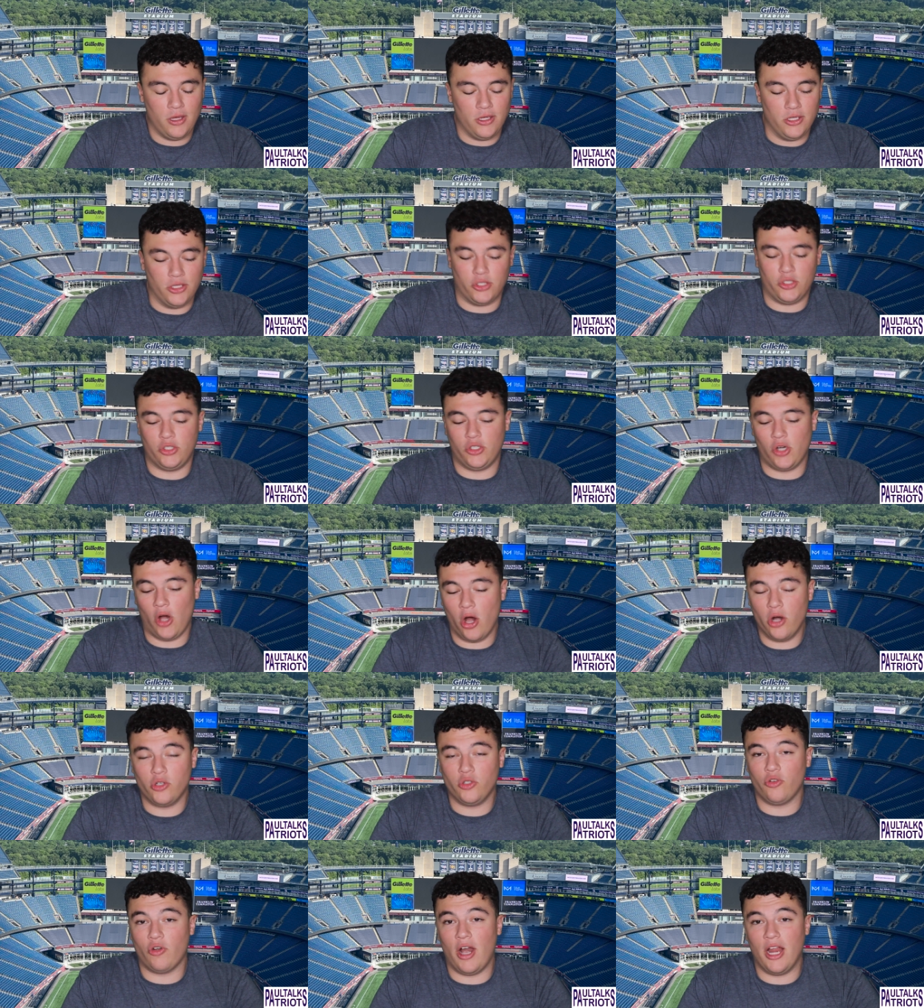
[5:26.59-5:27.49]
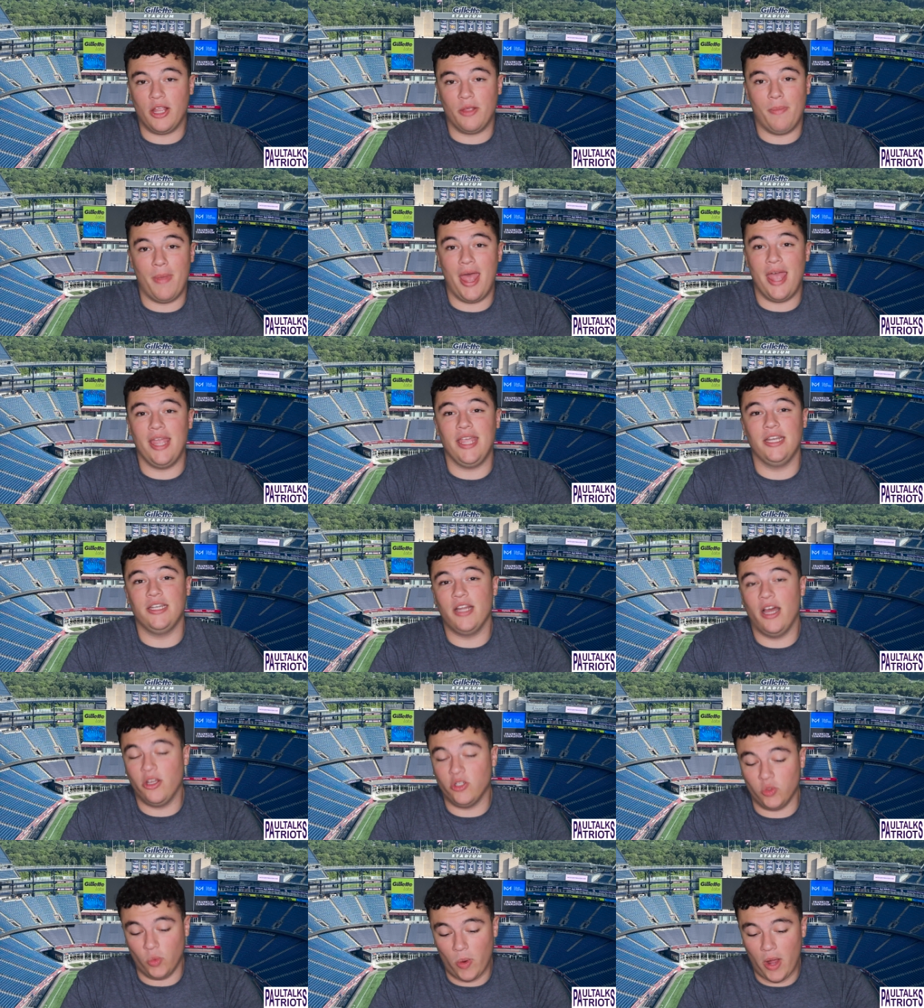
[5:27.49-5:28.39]
You start Drake May, he
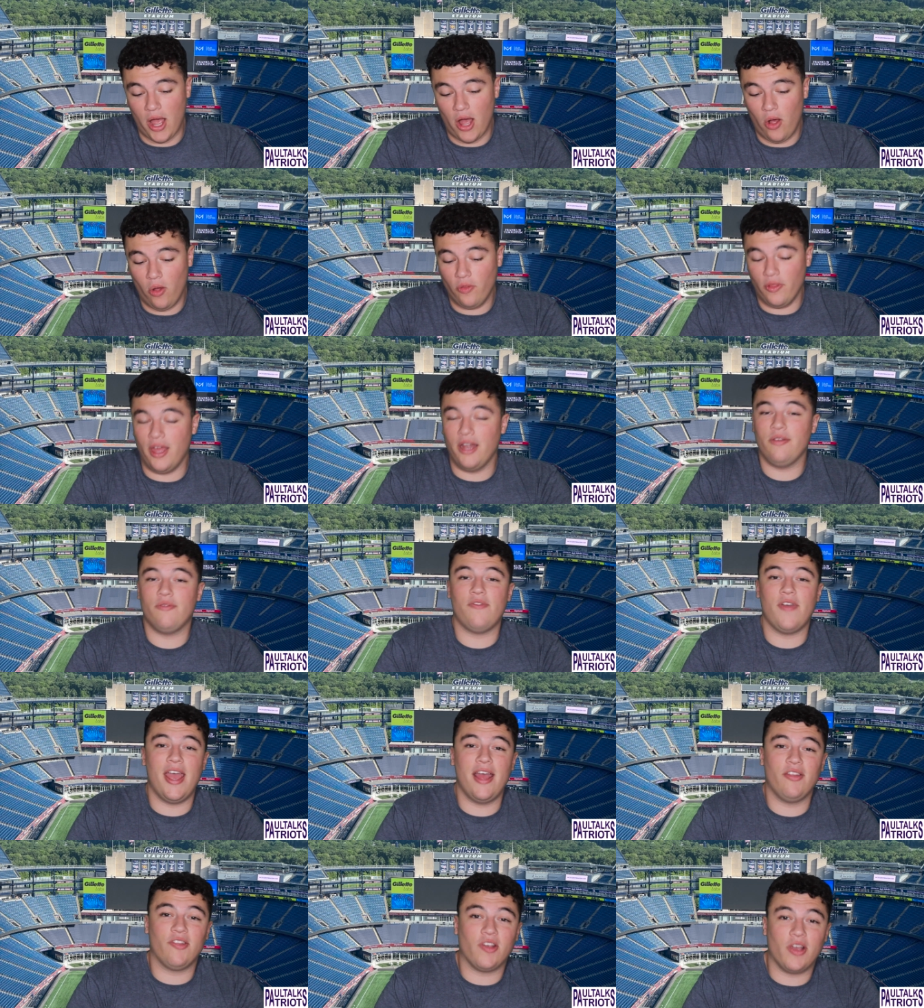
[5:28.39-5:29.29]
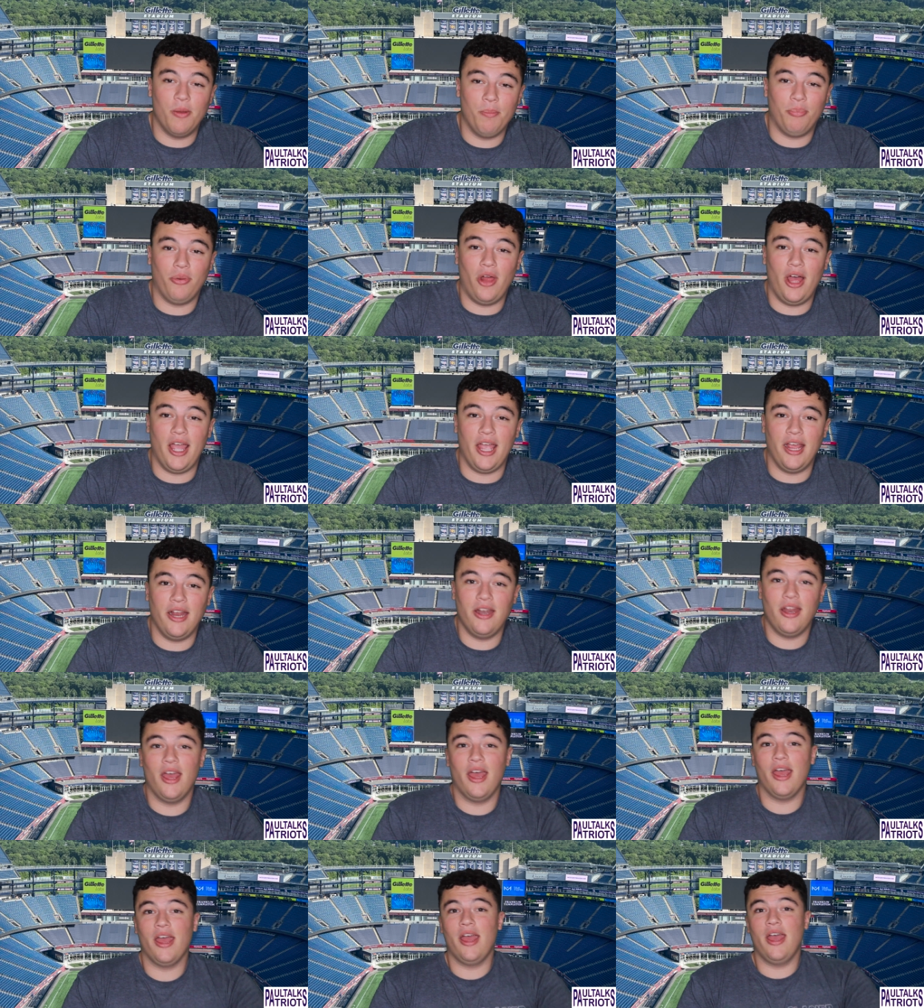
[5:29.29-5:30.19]
does well, then fans complain
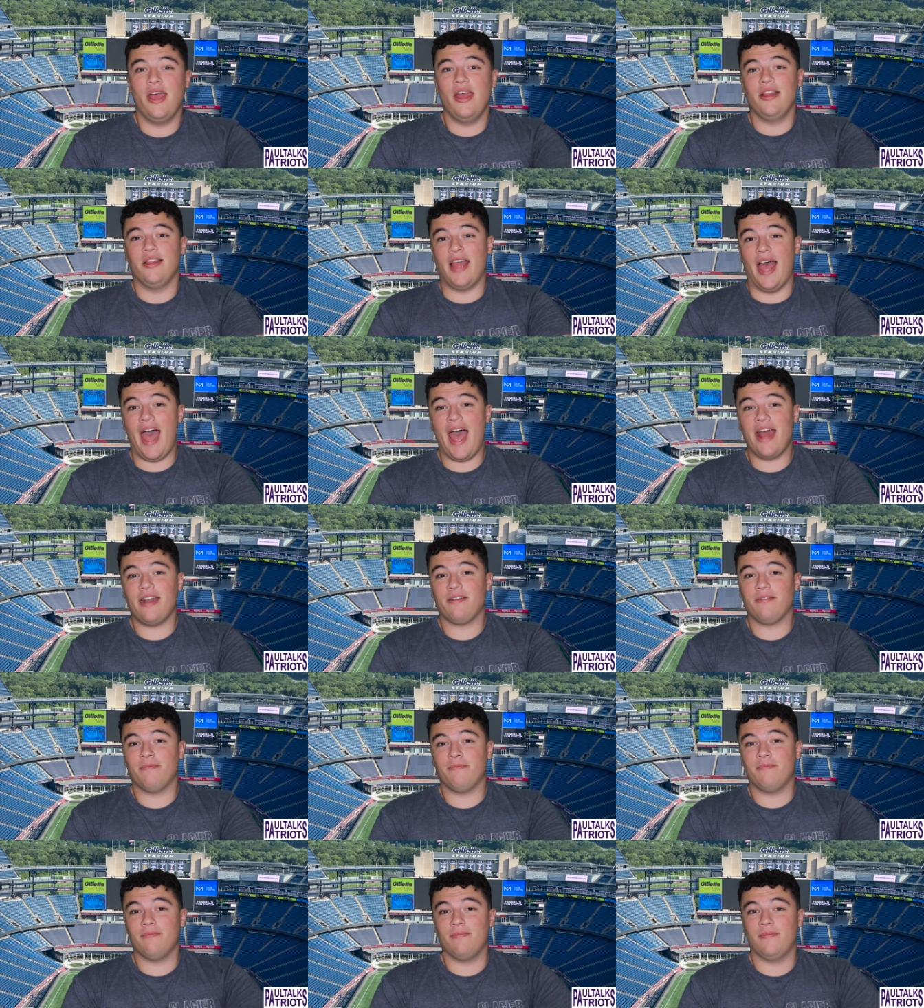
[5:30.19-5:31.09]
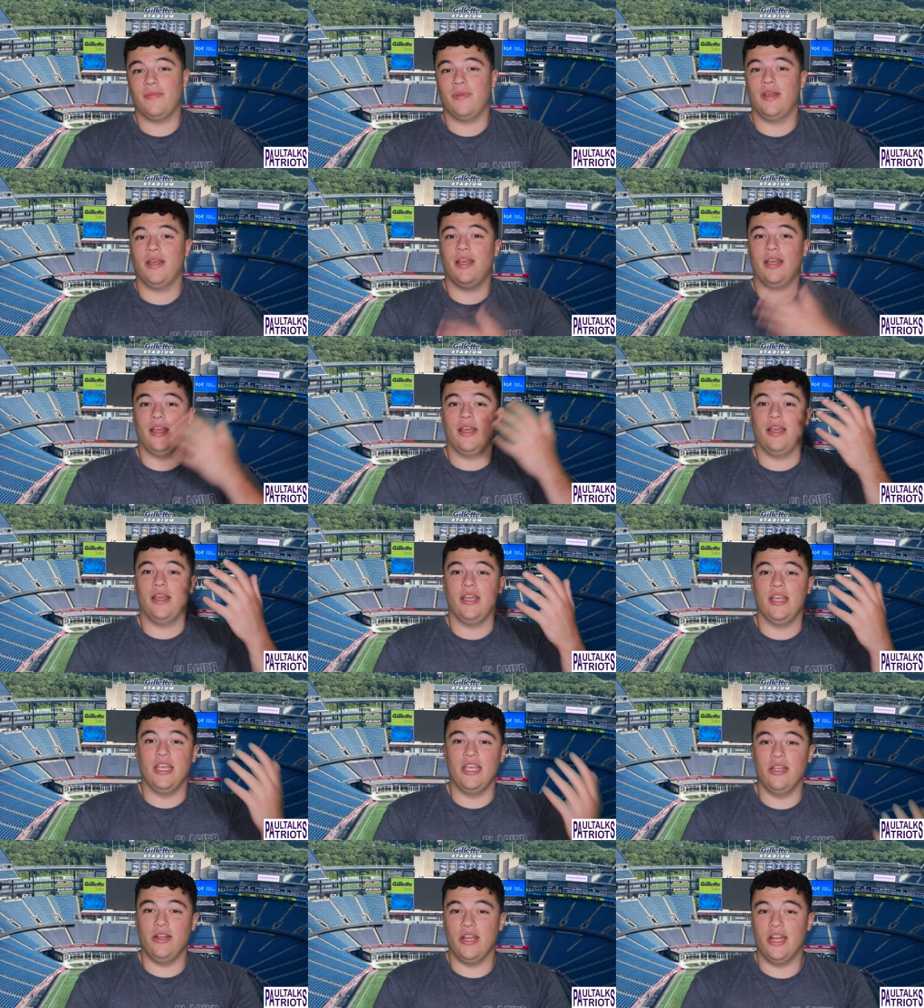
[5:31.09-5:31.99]
that
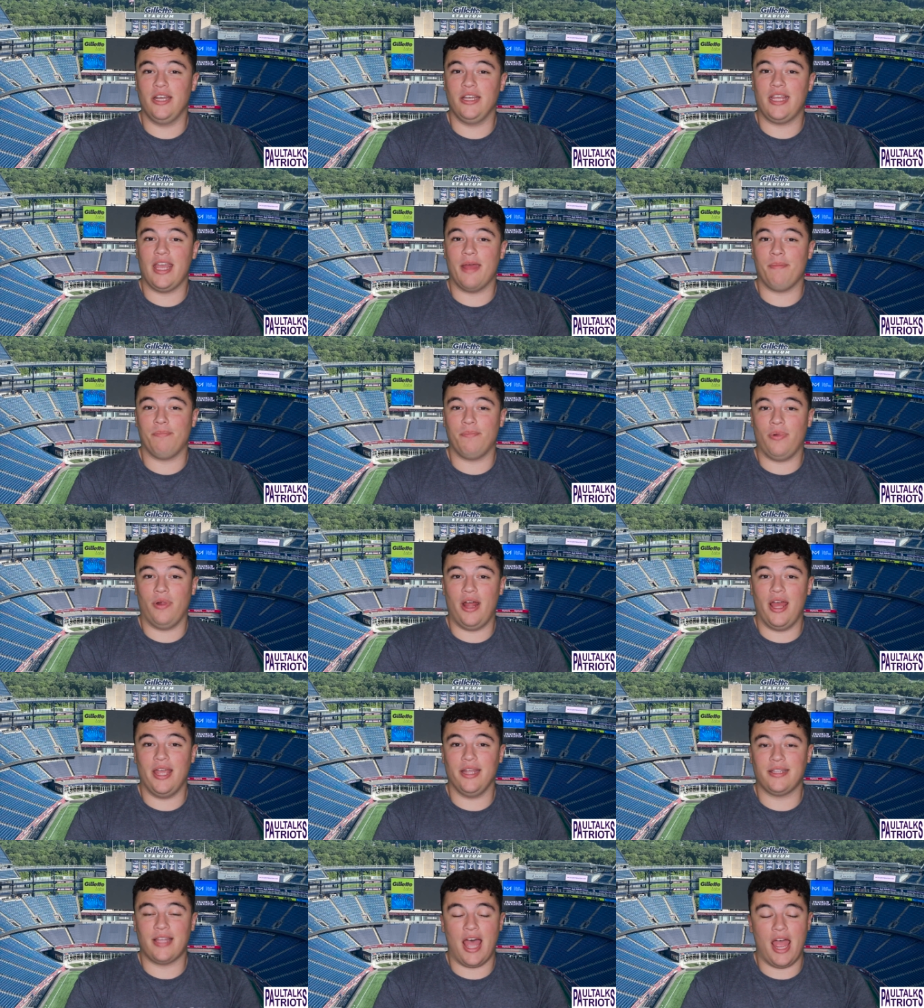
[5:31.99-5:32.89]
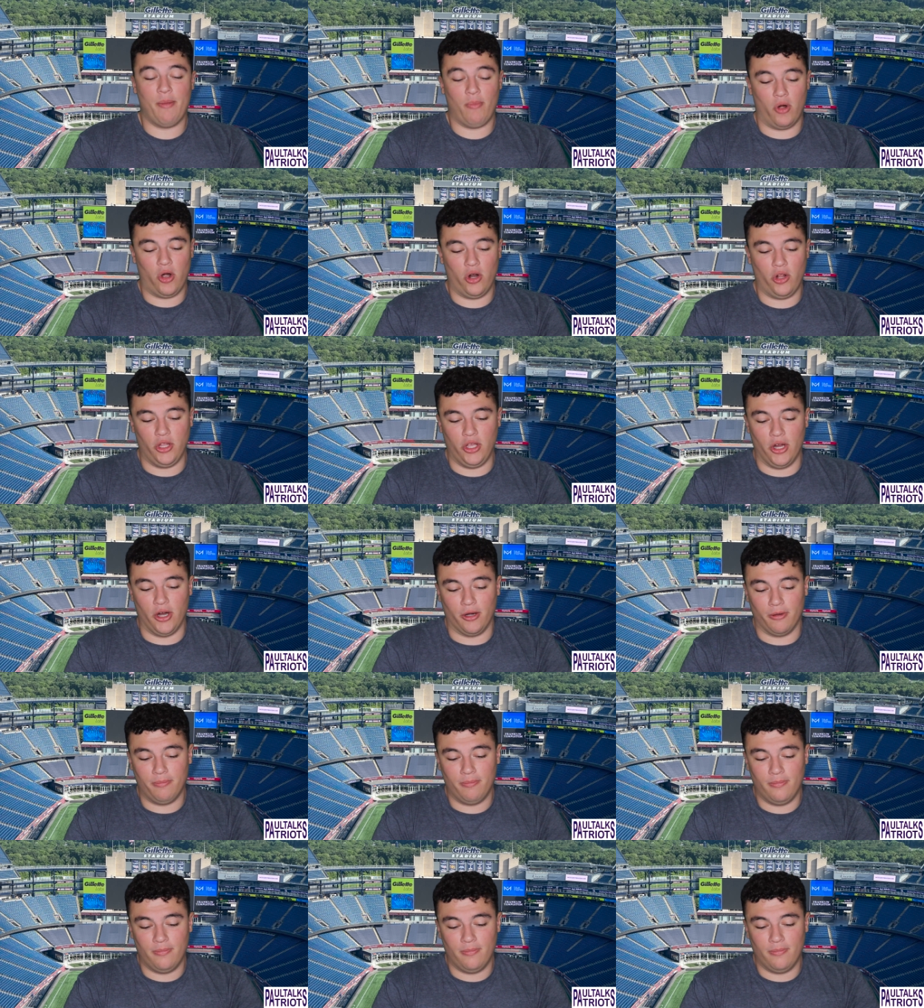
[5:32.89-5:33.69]
he didn't get playing time earlier.